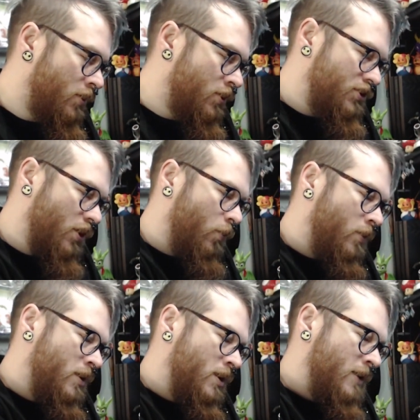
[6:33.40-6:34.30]
So,
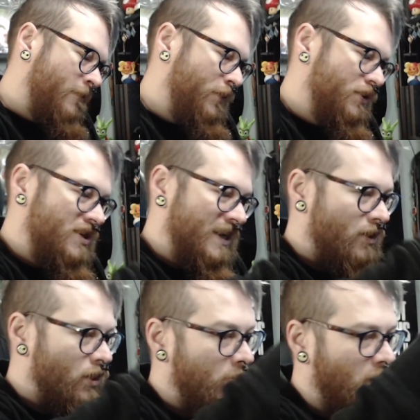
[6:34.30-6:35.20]
first thing
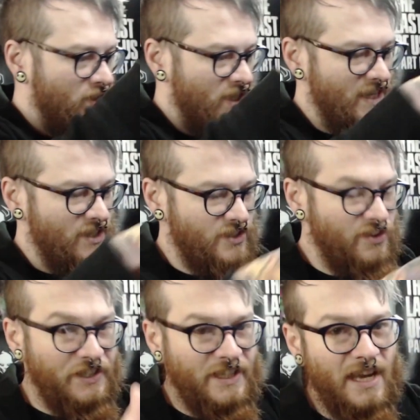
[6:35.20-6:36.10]
out the box is the
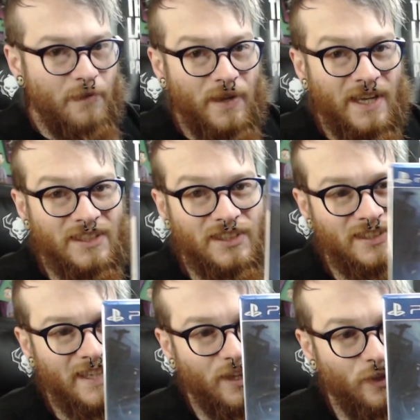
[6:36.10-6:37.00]
game
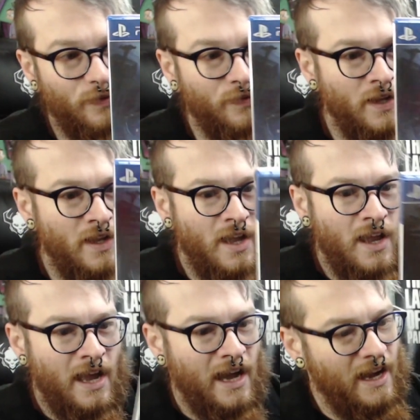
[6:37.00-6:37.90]
itself.
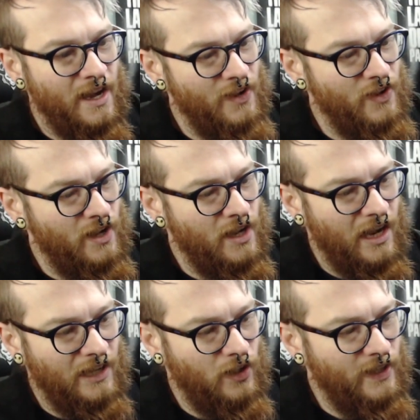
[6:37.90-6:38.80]
And
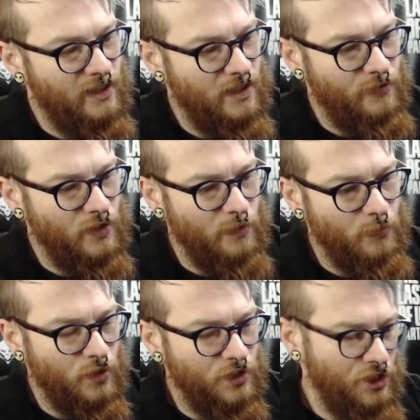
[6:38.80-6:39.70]
I like that very
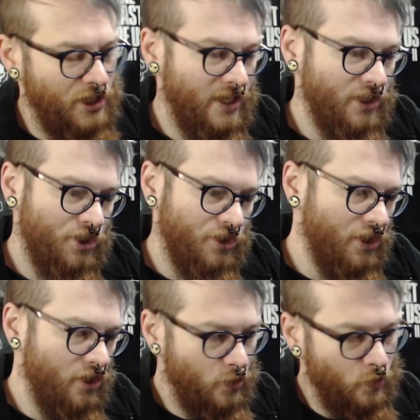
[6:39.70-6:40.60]
much. It should
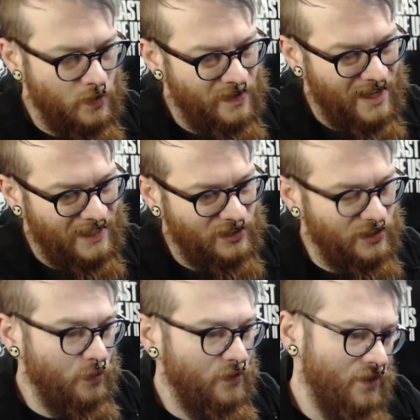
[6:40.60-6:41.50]
go nicely
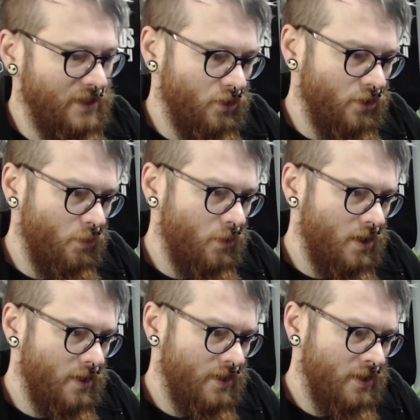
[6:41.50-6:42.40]
with the other one.